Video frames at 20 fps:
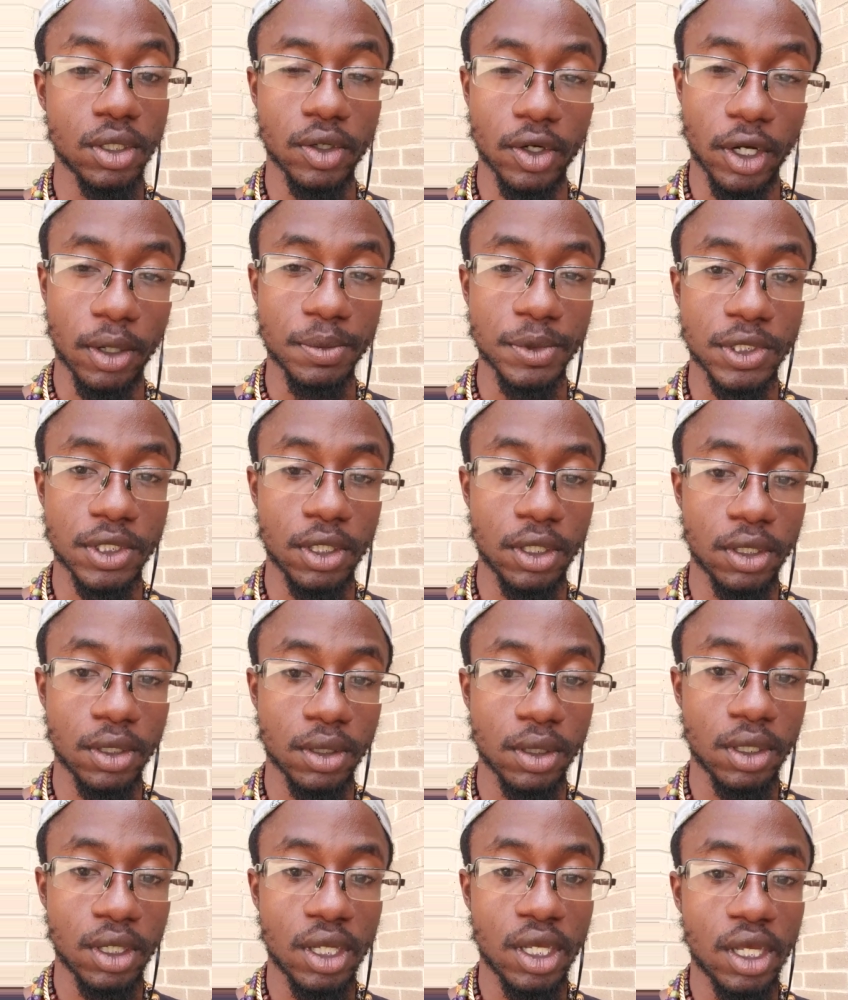You know what I'm saying?
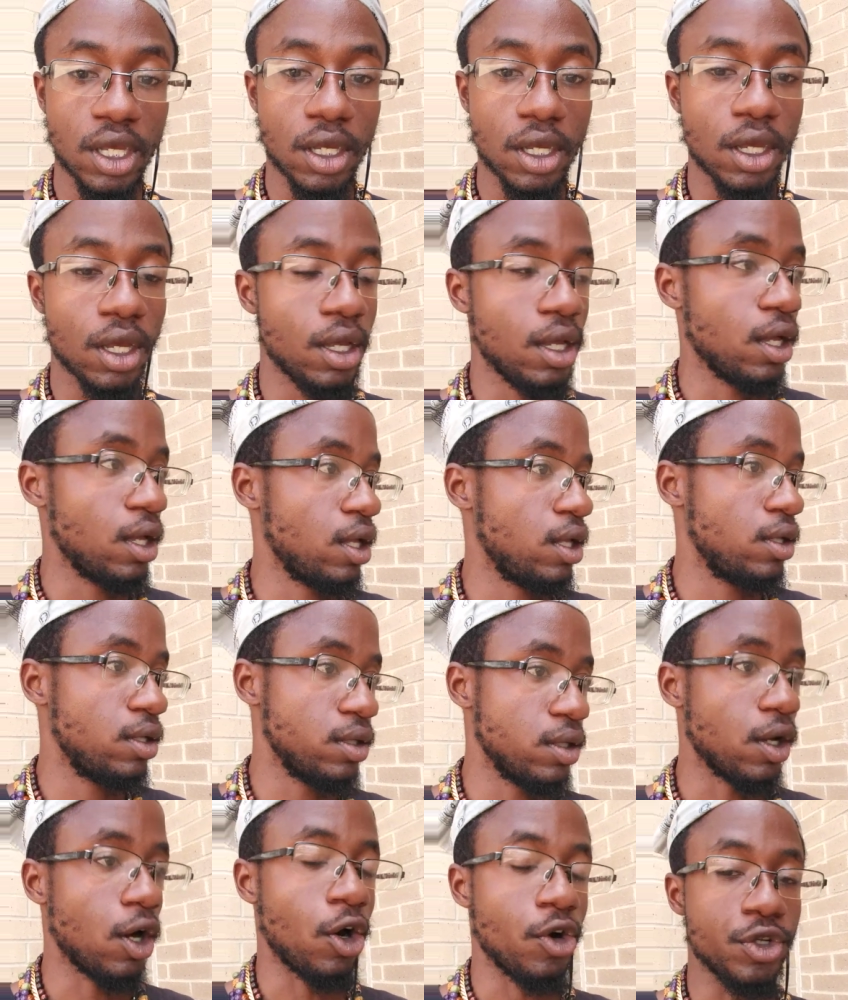
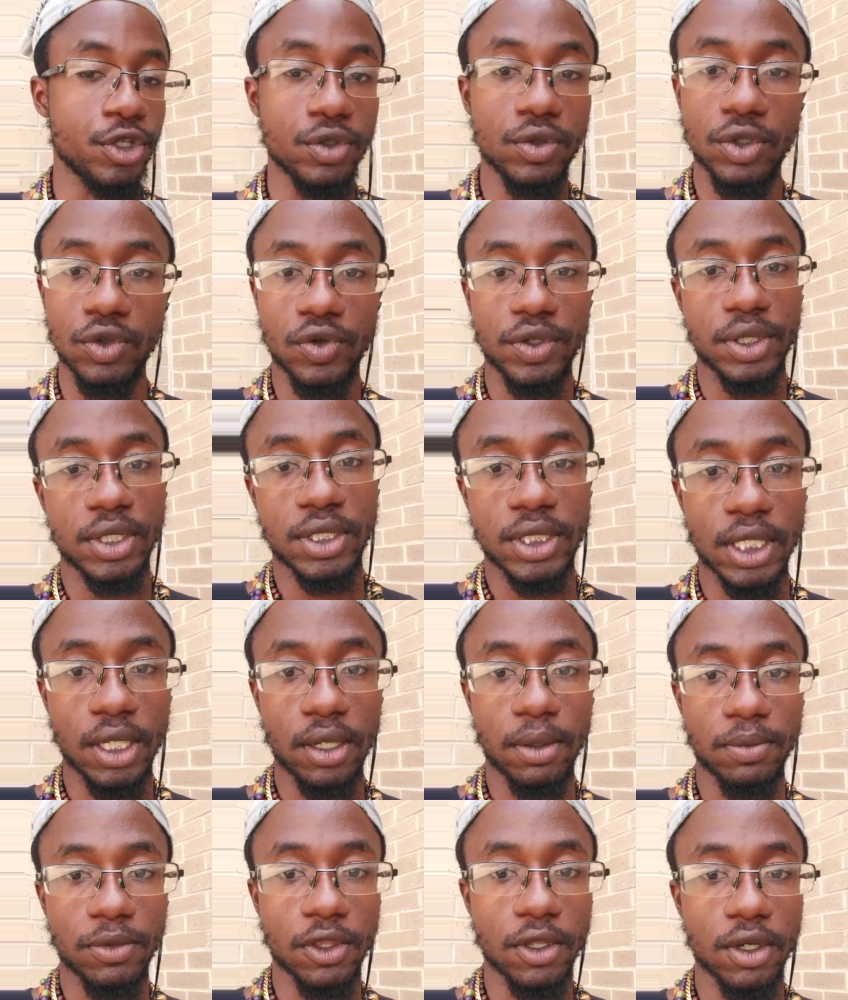Are you doing the
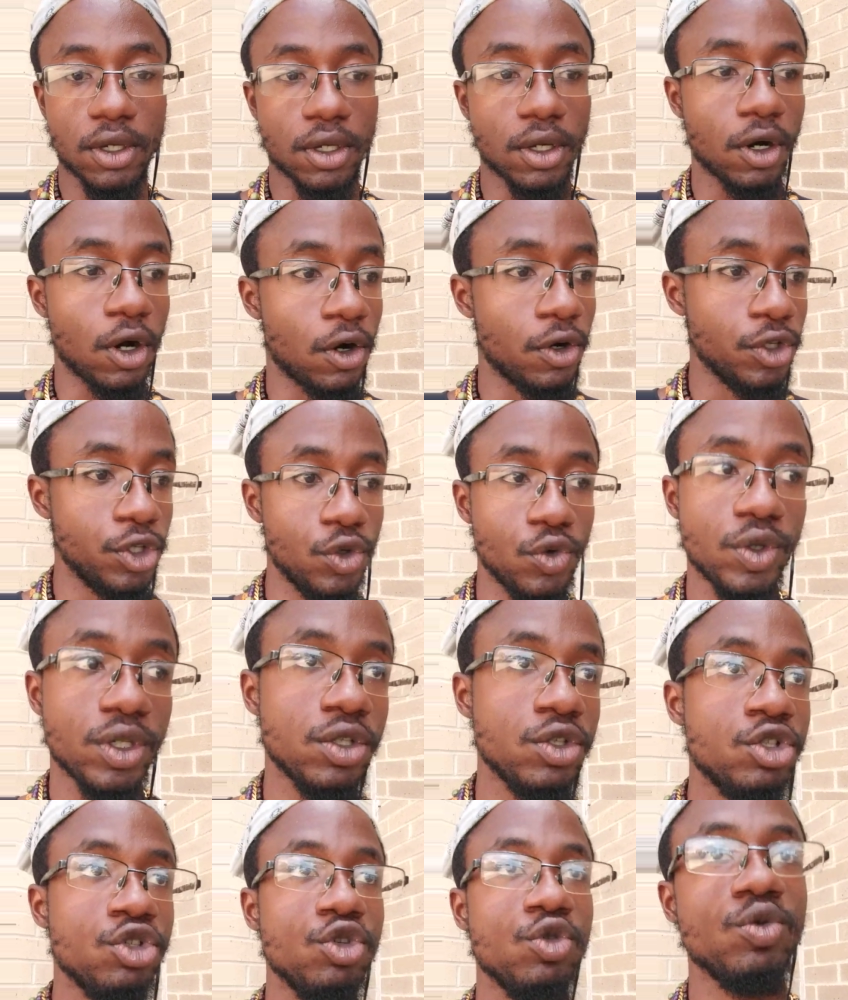same thing? Are you
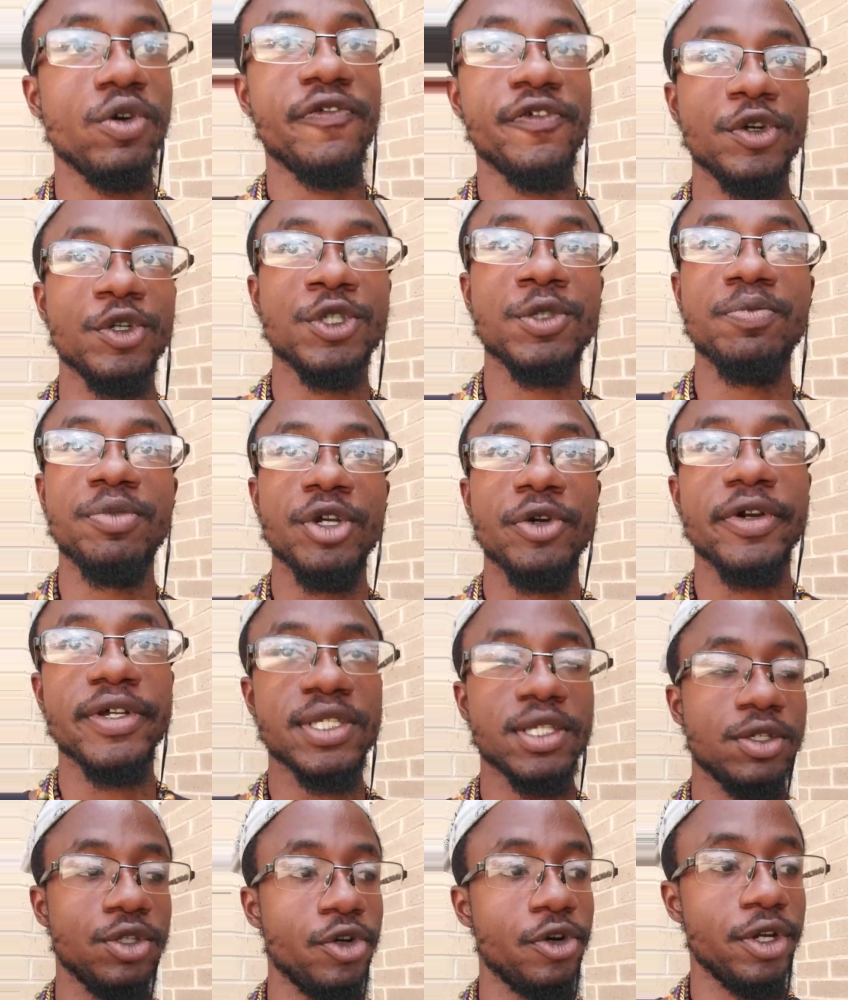in tune with your spirits
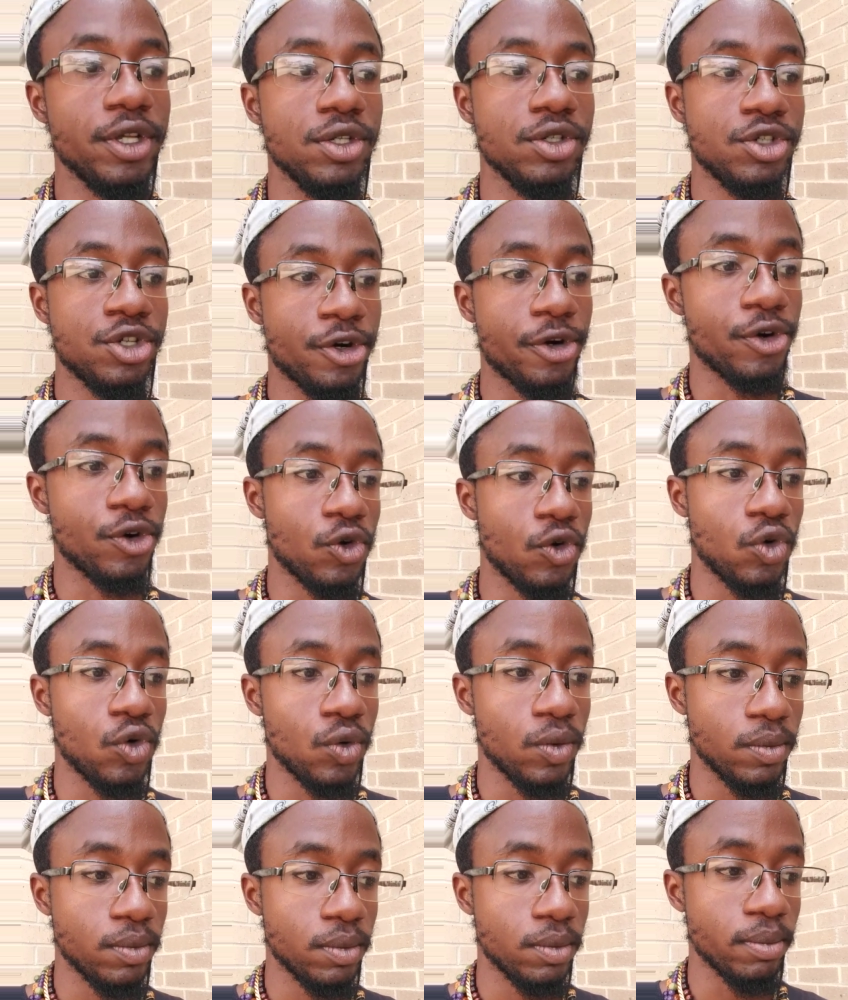and your
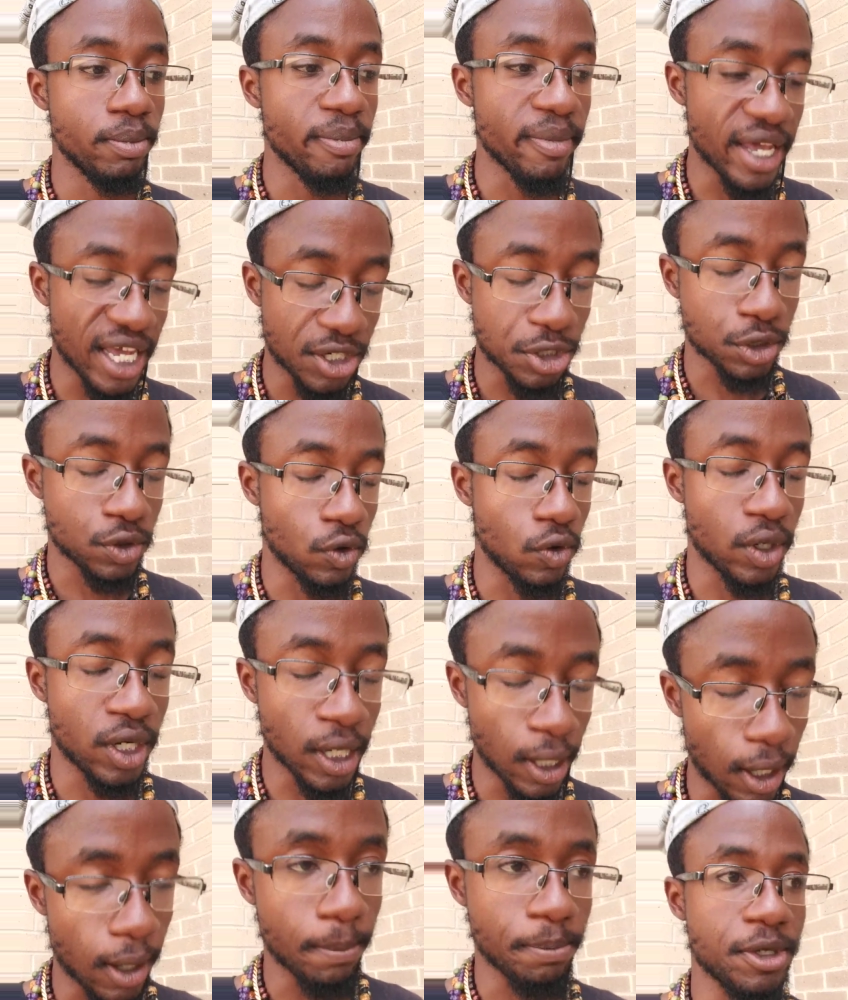internal magical
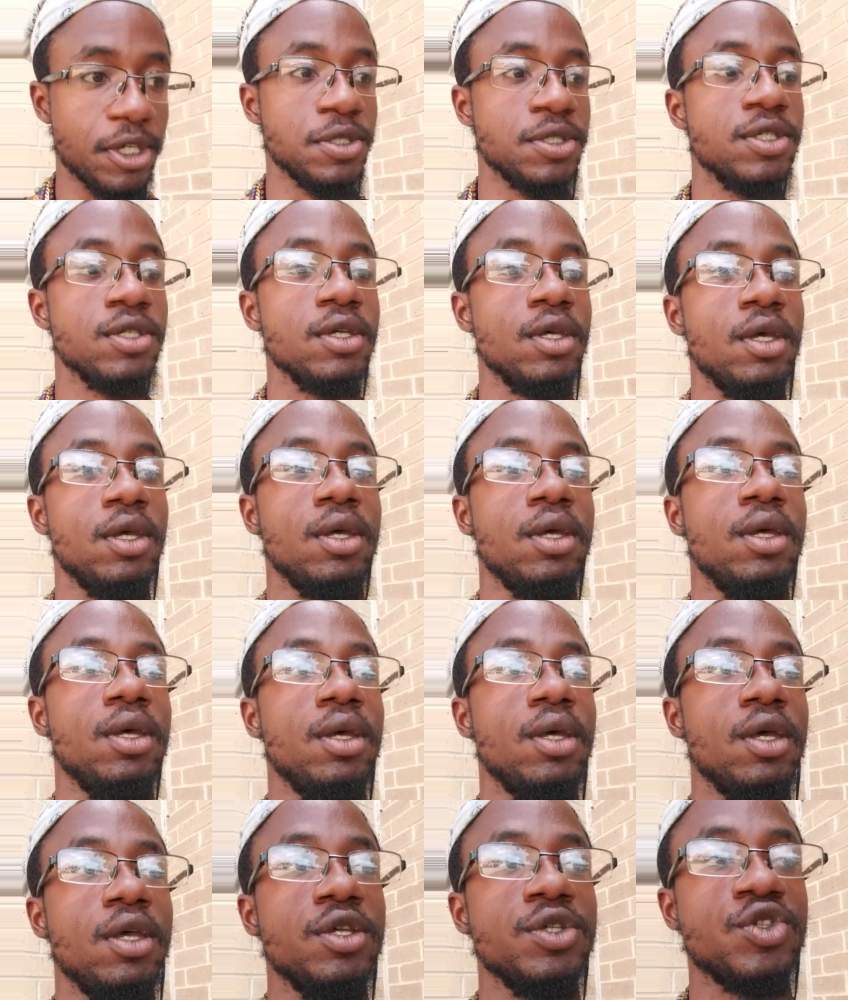compass
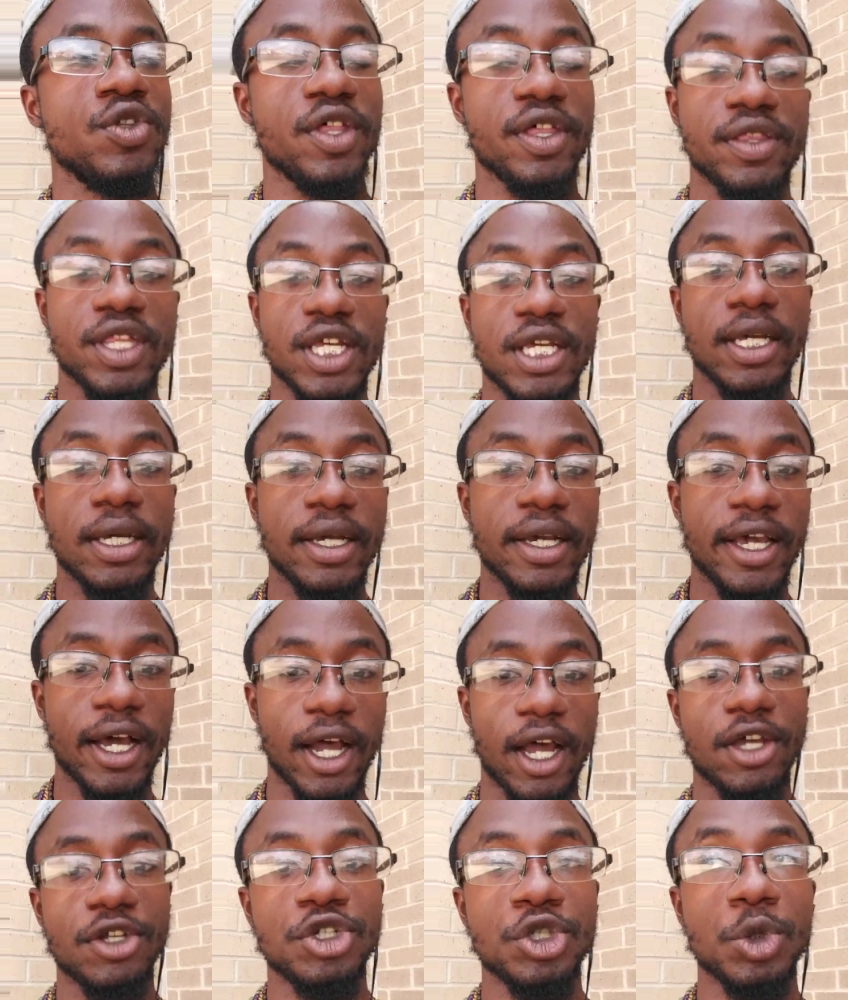so that they can
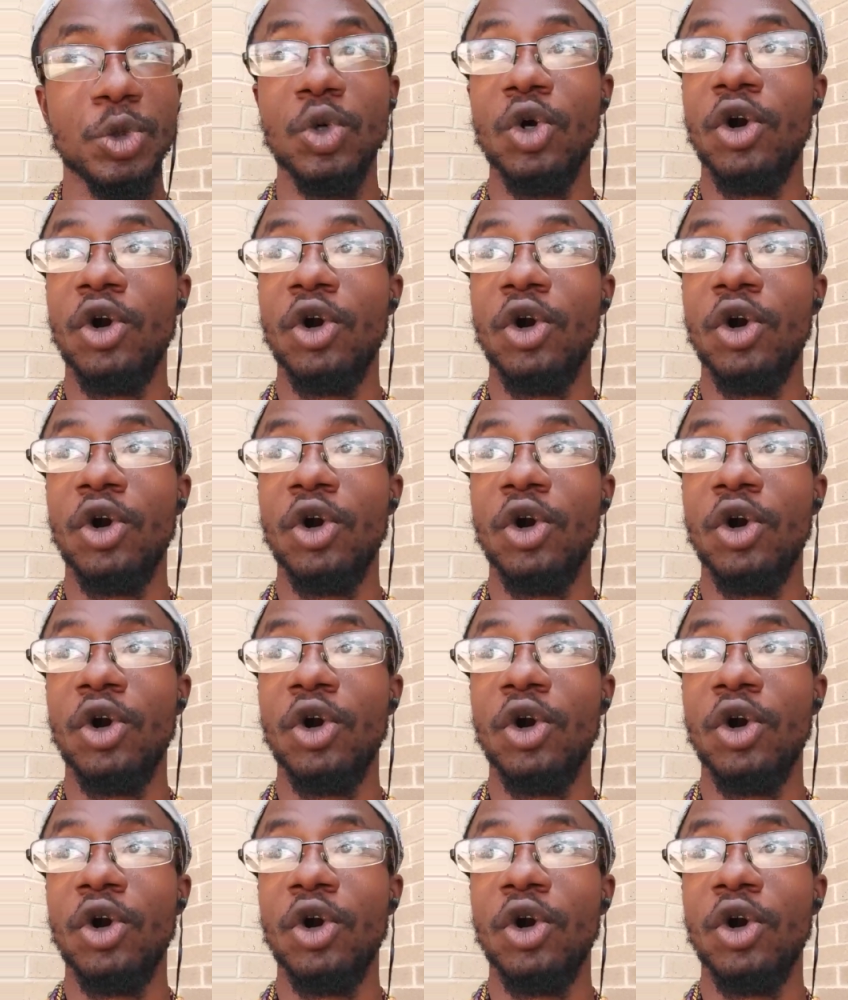guide you?